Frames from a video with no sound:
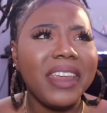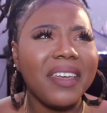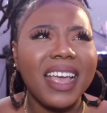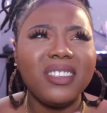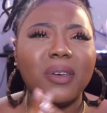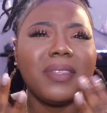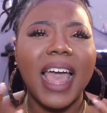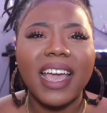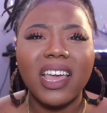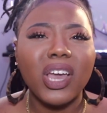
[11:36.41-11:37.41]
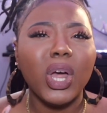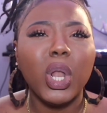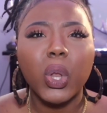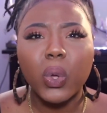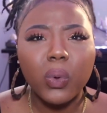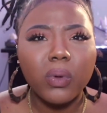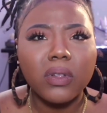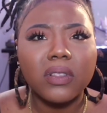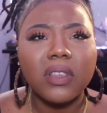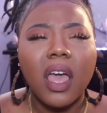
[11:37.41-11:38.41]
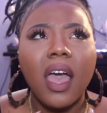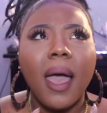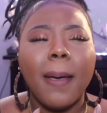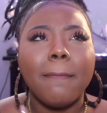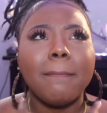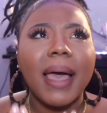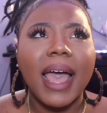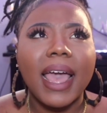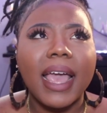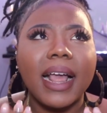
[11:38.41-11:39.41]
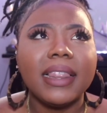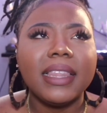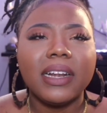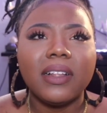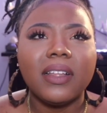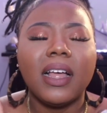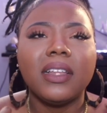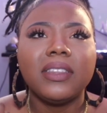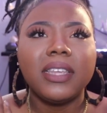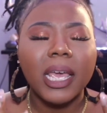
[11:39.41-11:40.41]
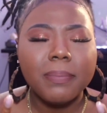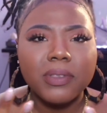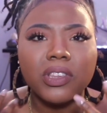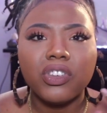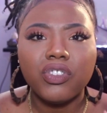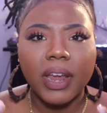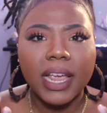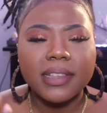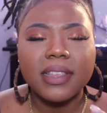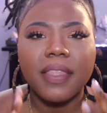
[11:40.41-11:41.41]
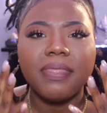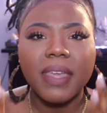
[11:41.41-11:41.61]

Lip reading: you guys, so that concludes my little tips, tricks,